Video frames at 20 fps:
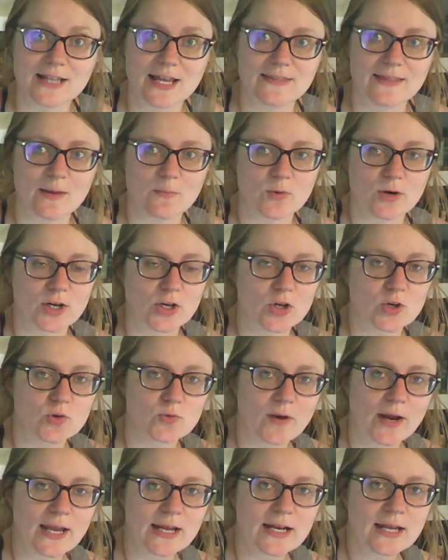And then we're going to
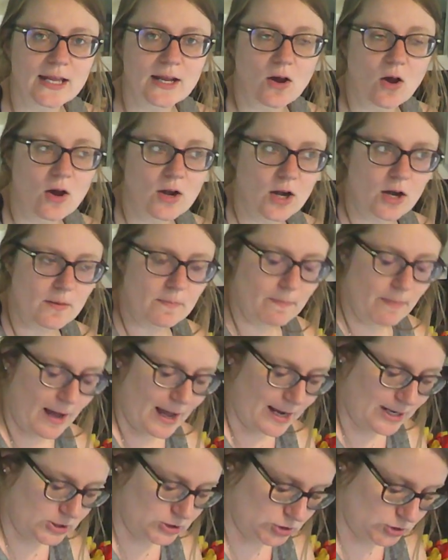grate it on our
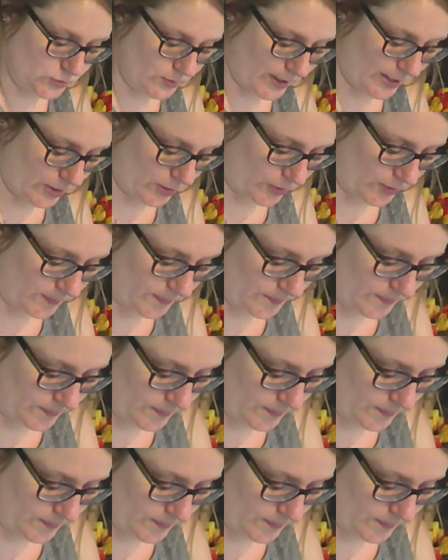box grater